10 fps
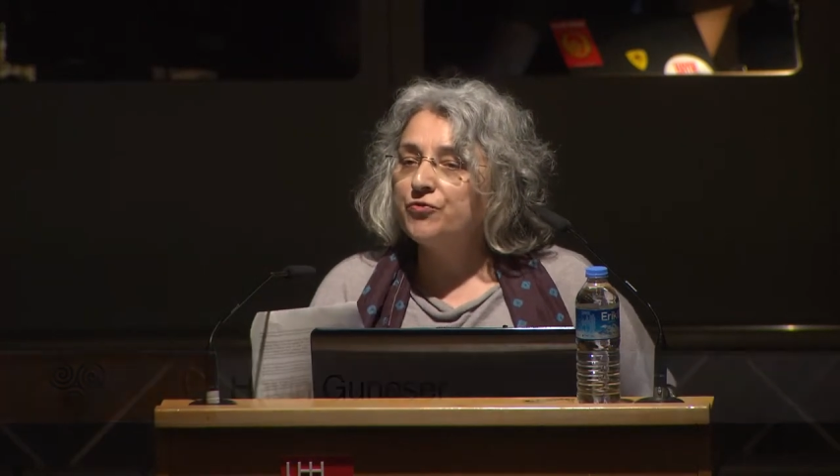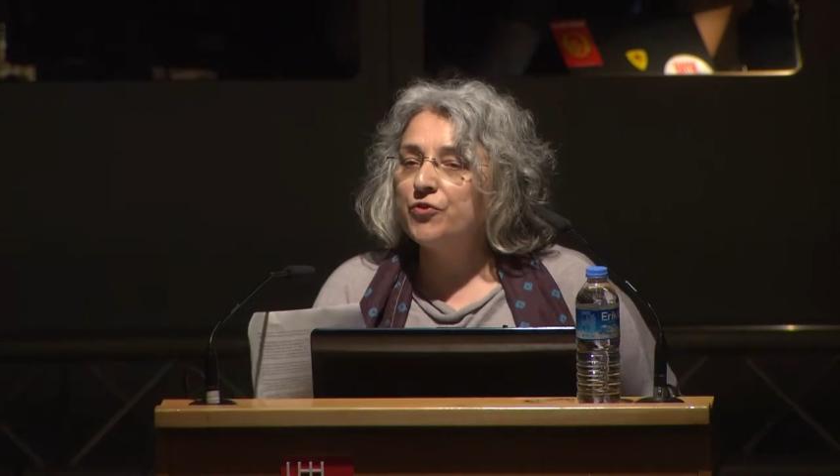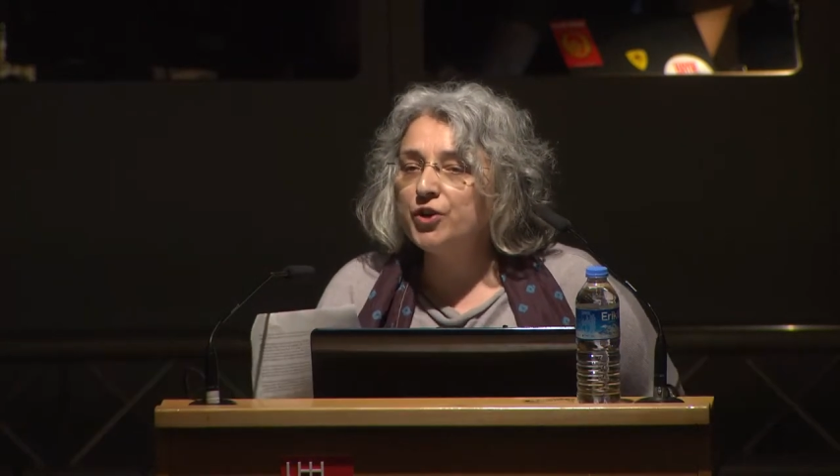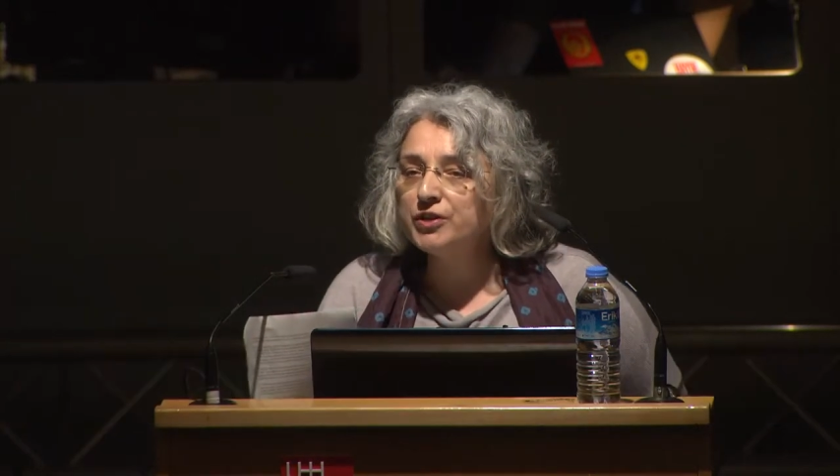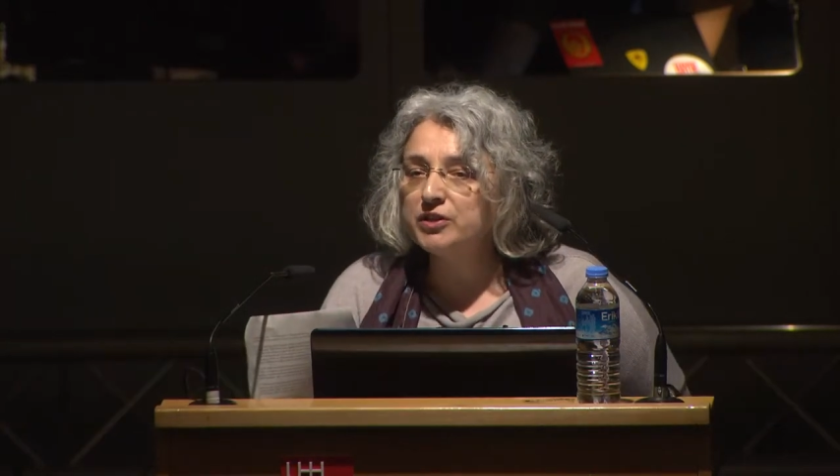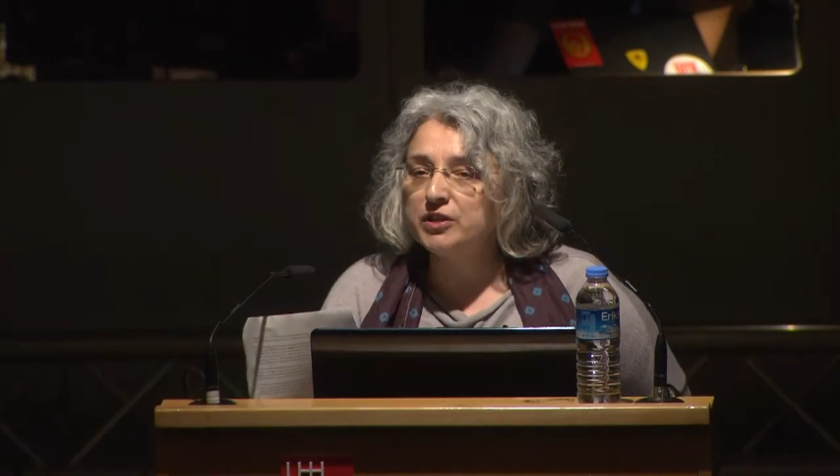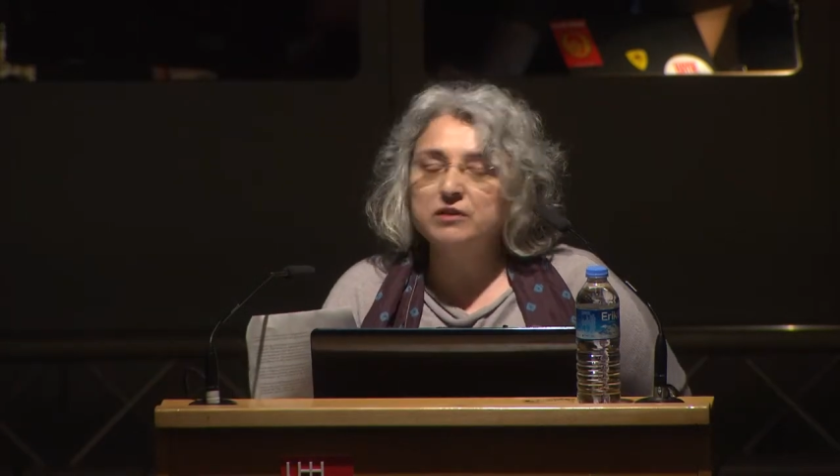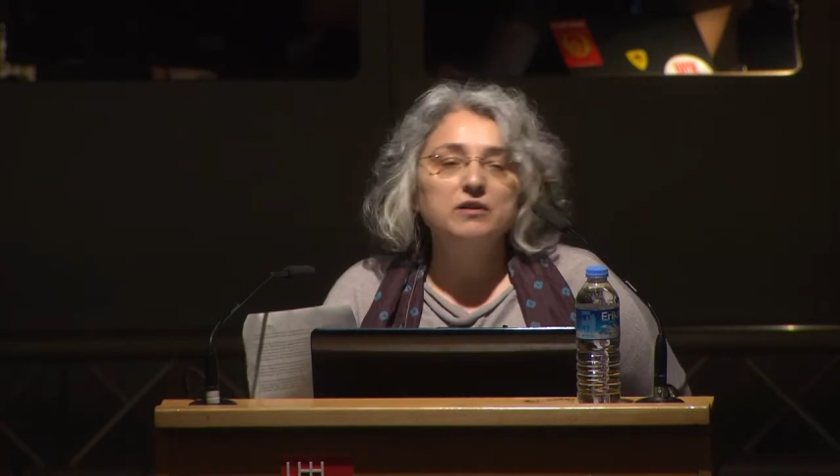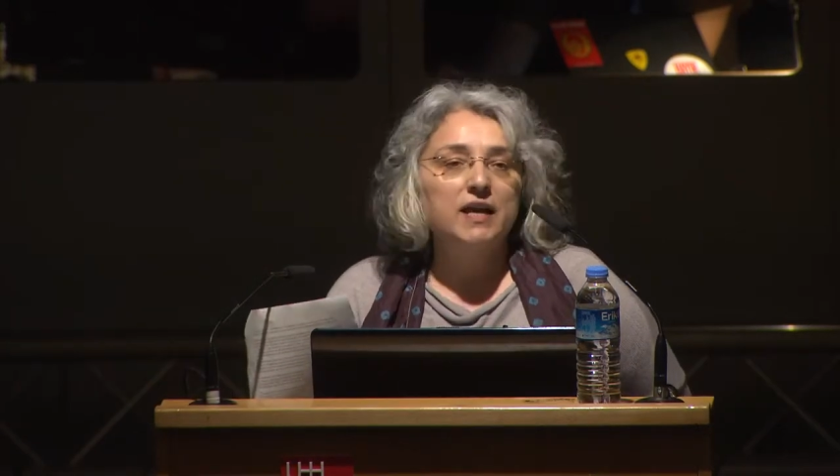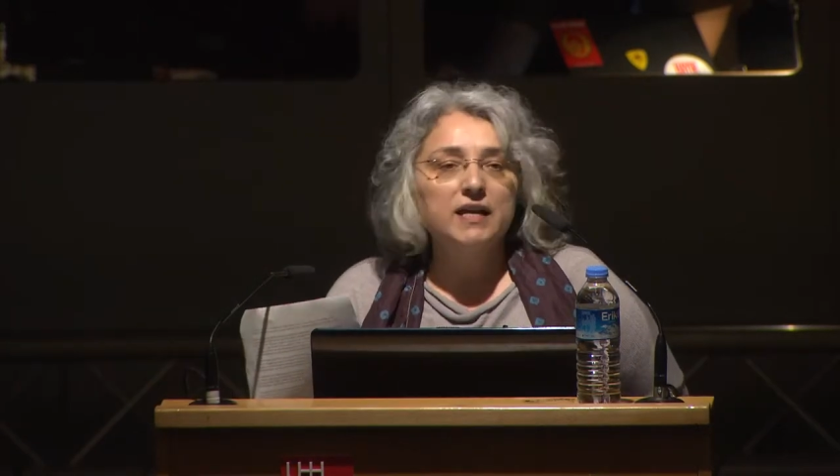
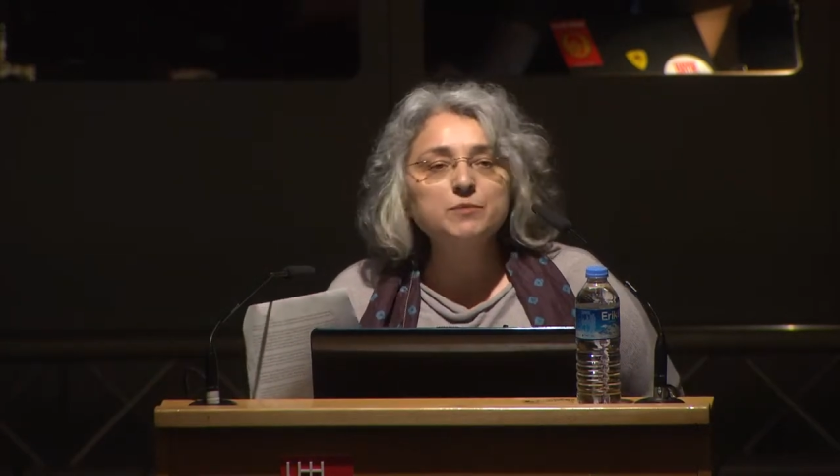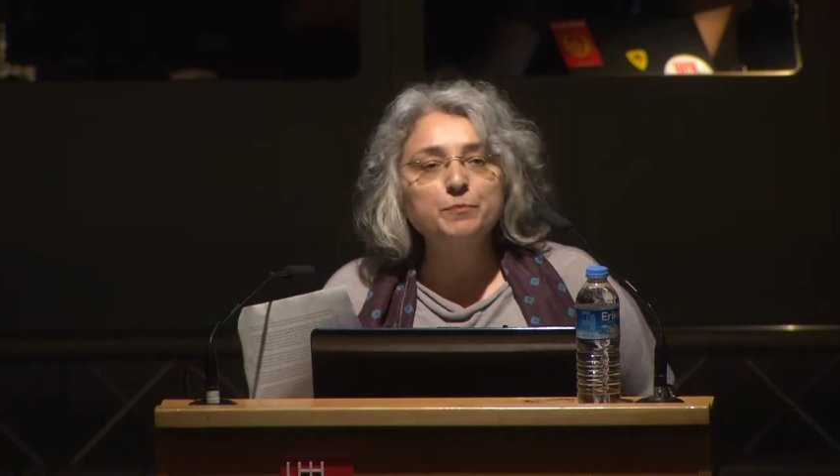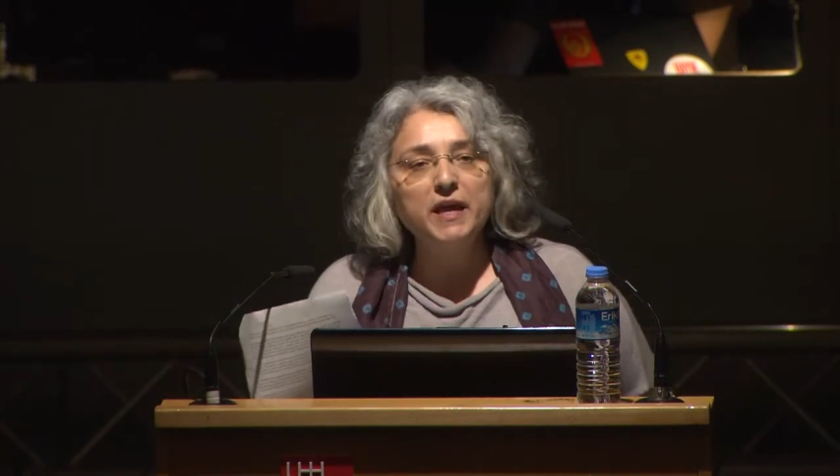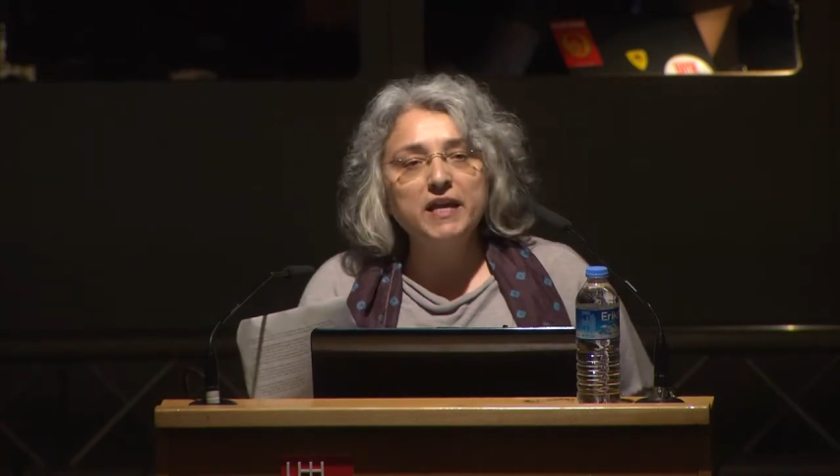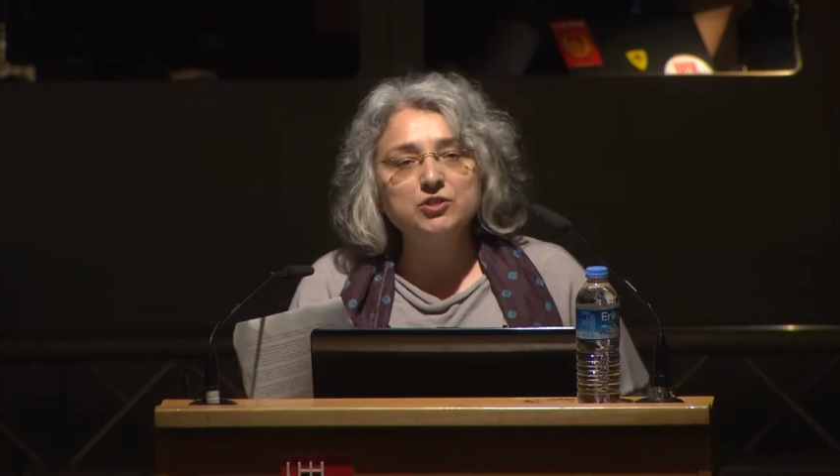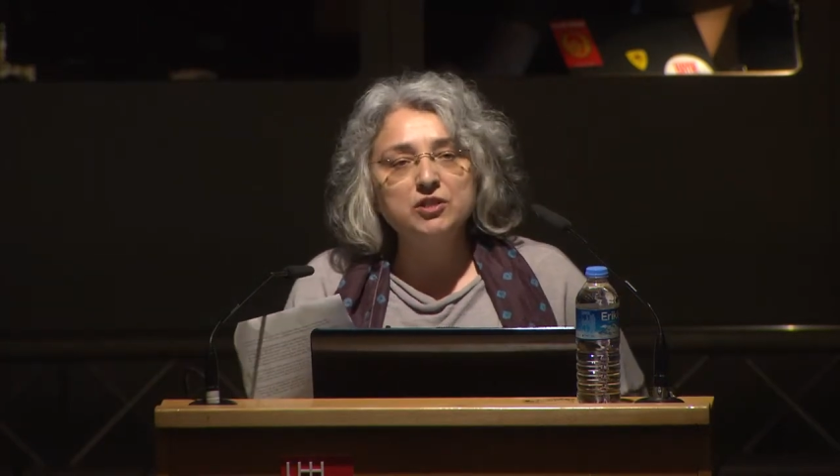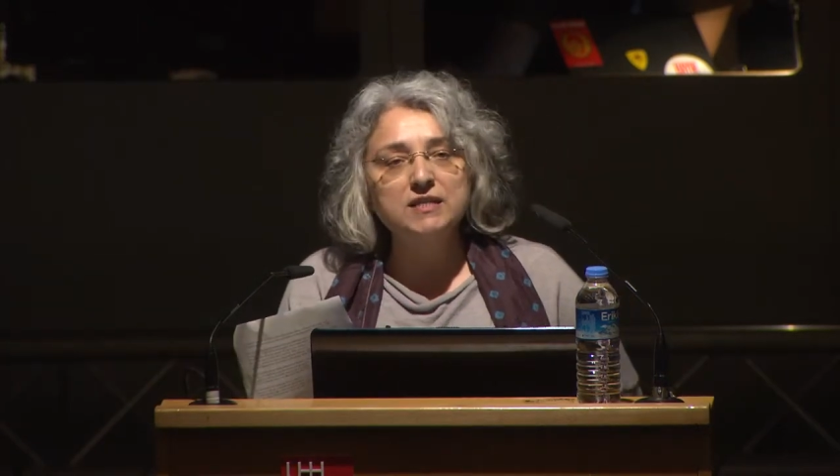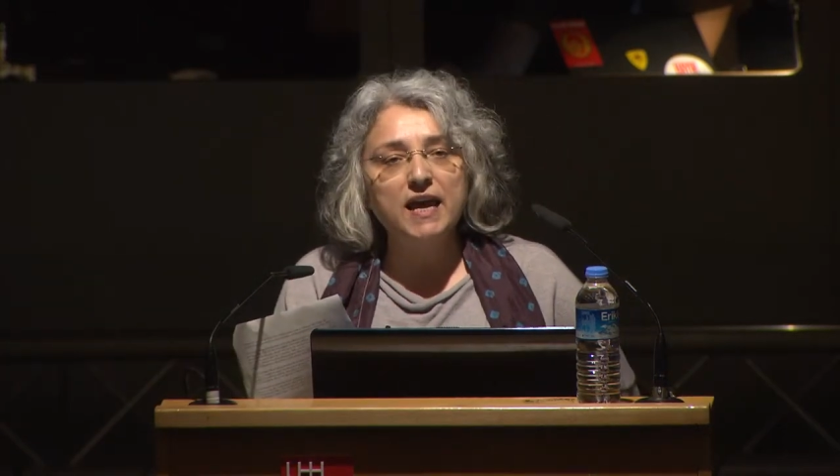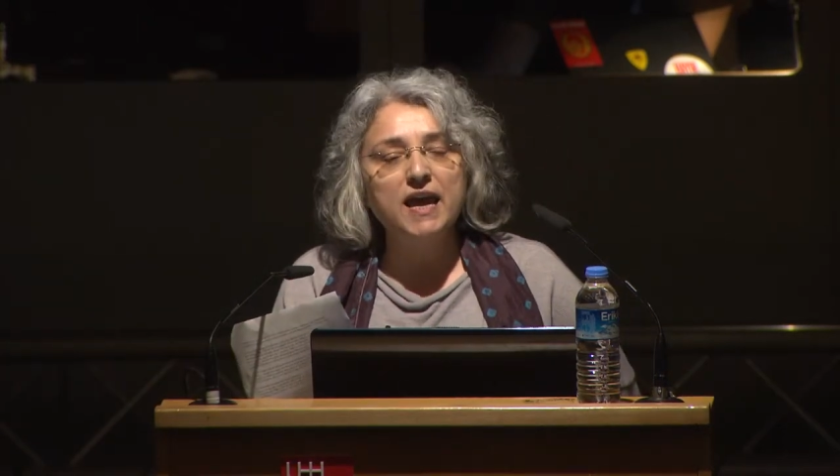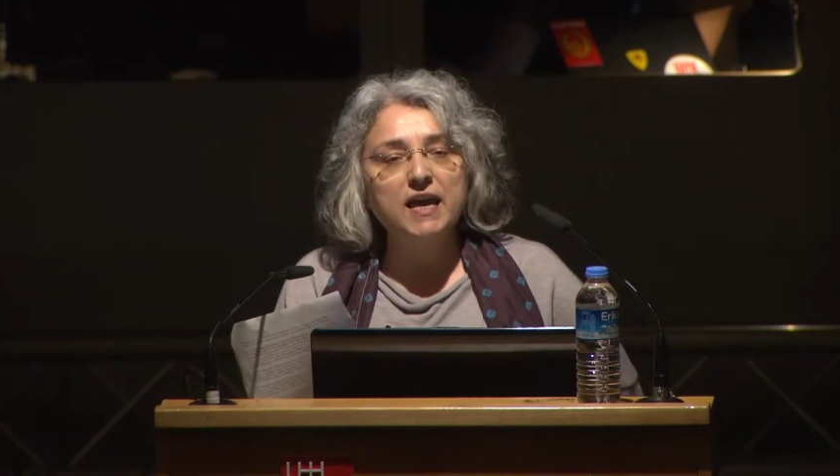further explain
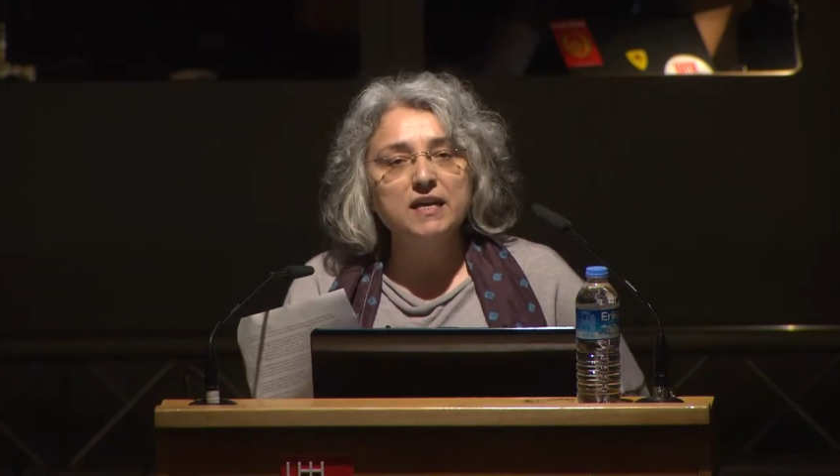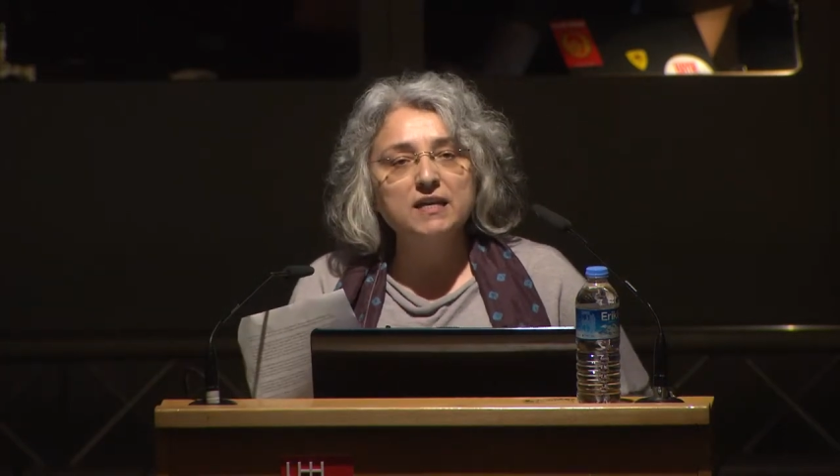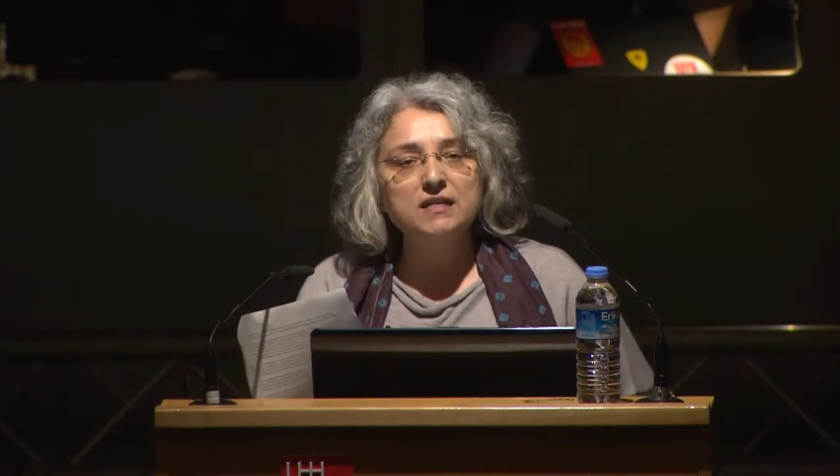today